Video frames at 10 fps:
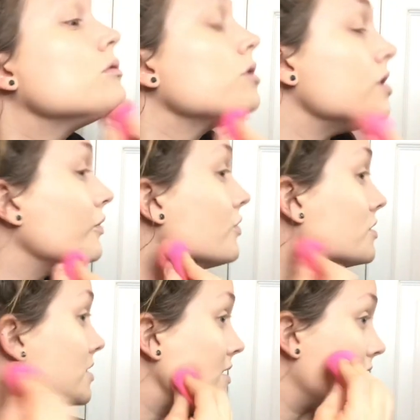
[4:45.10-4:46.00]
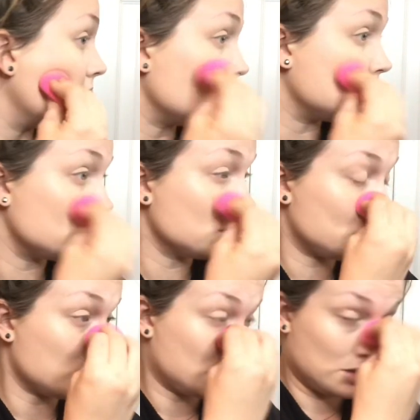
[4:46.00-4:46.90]
different skin
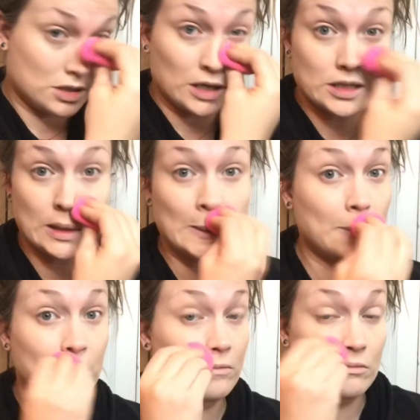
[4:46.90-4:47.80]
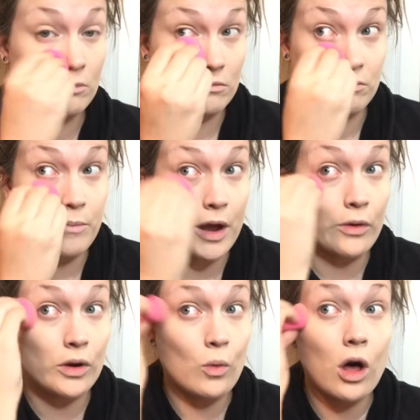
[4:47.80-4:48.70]
just doesn't
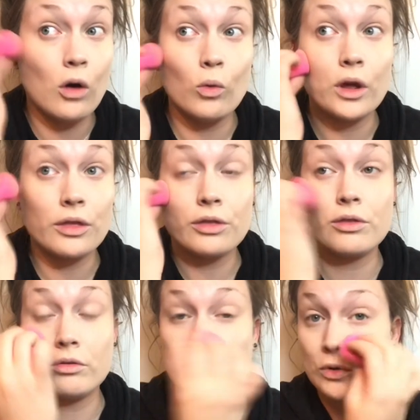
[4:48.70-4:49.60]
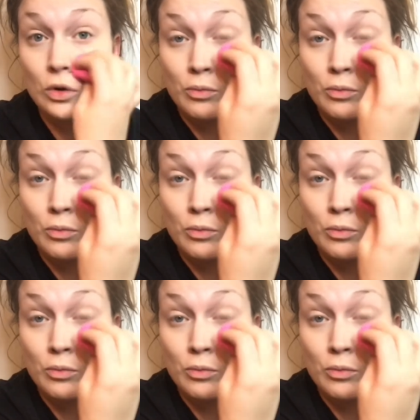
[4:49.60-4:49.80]
marry well with certain